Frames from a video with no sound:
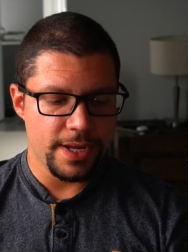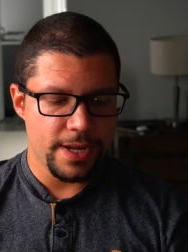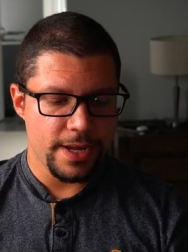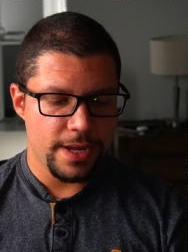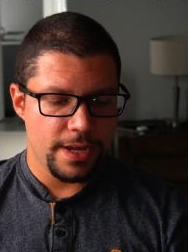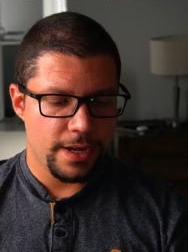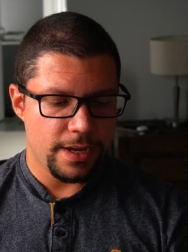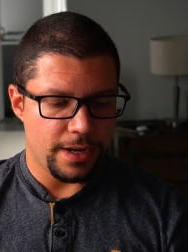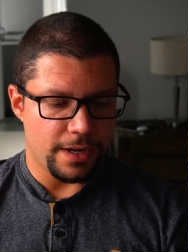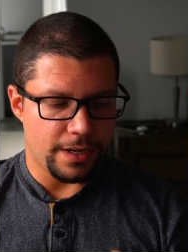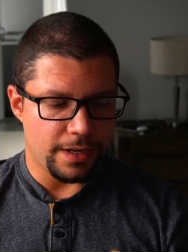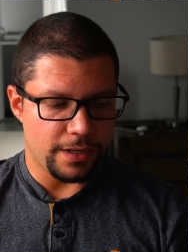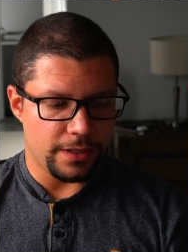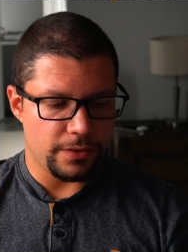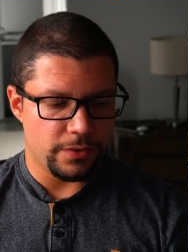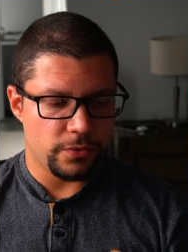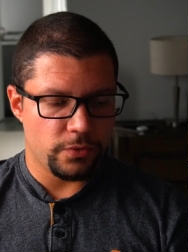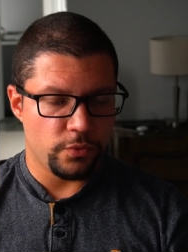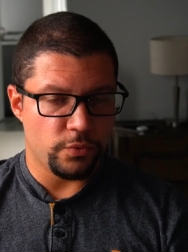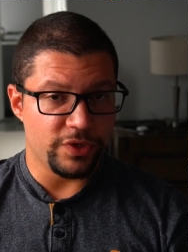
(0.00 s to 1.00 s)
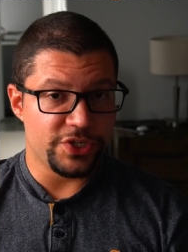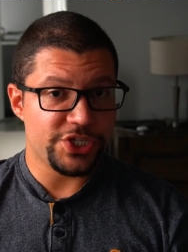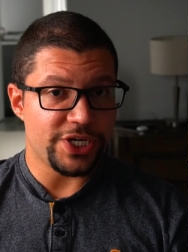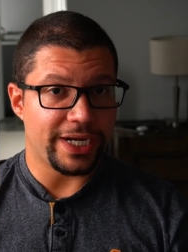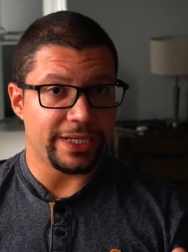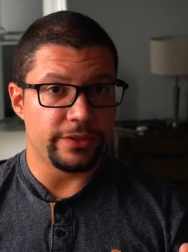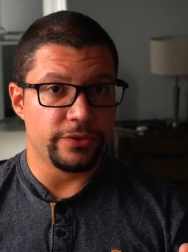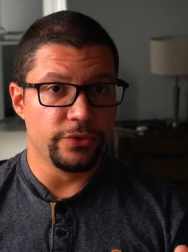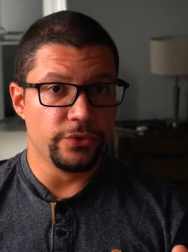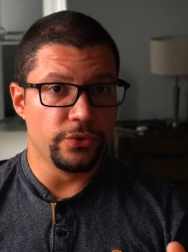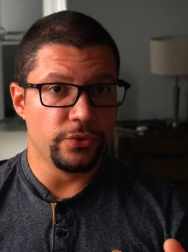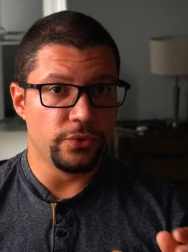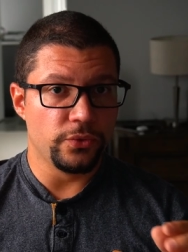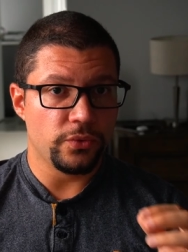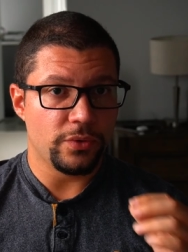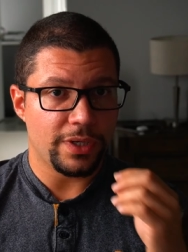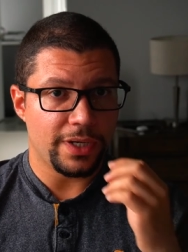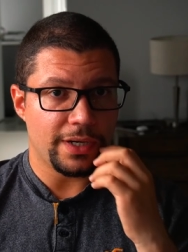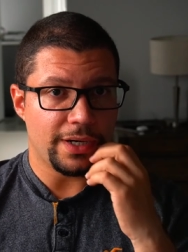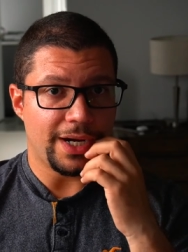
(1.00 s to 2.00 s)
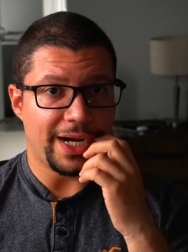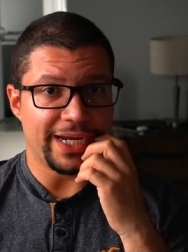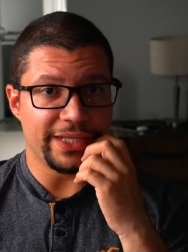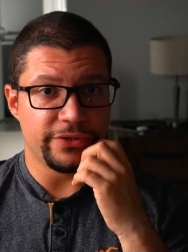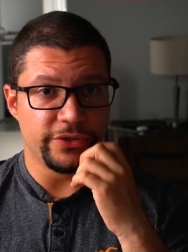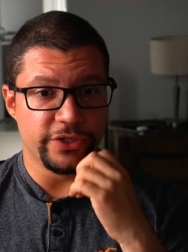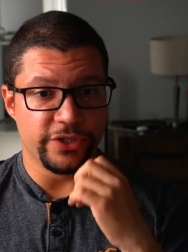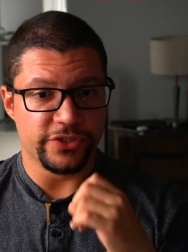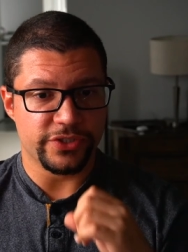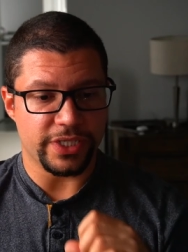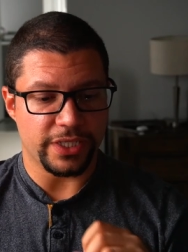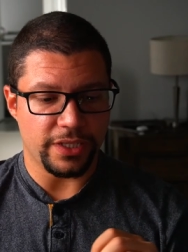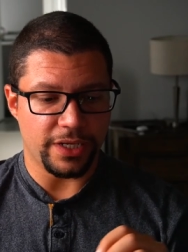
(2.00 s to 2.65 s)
uh, which I do I do use a lot.